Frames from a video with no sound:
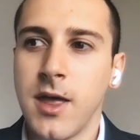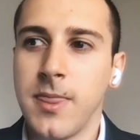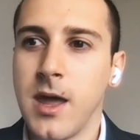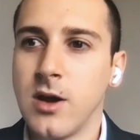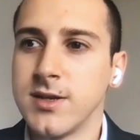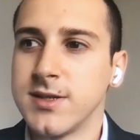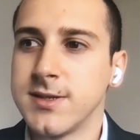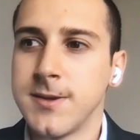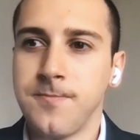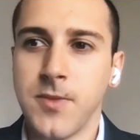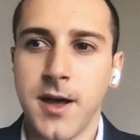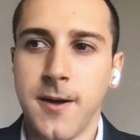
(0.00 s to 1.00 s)
There is,
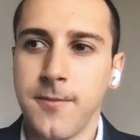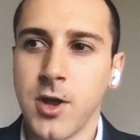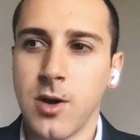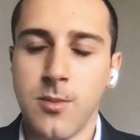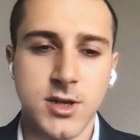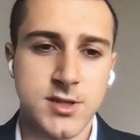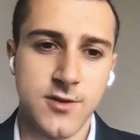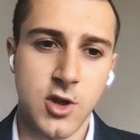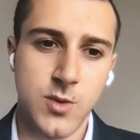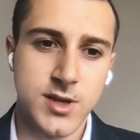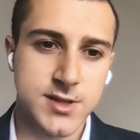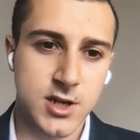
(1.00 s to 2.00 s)
you know, most of the
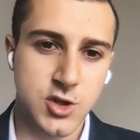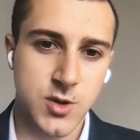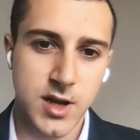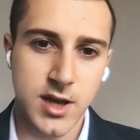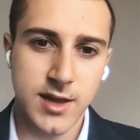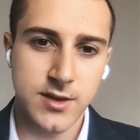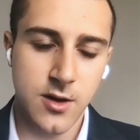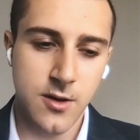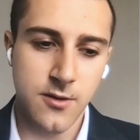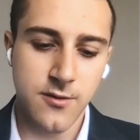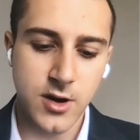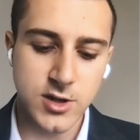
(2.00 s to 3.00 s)
REITs are trading at
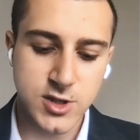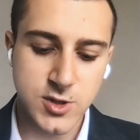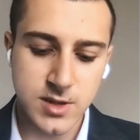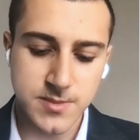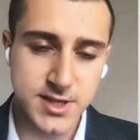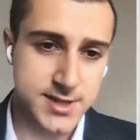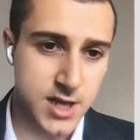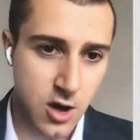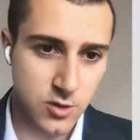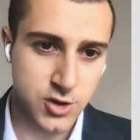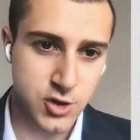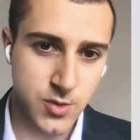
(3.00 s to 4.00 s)
a very steep
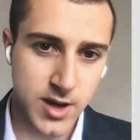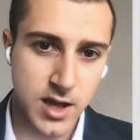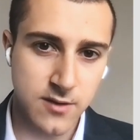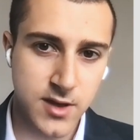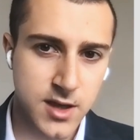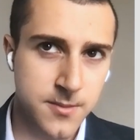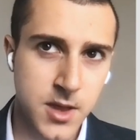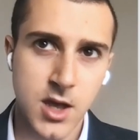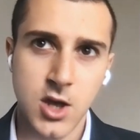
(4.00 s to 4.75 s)
discount to NAV.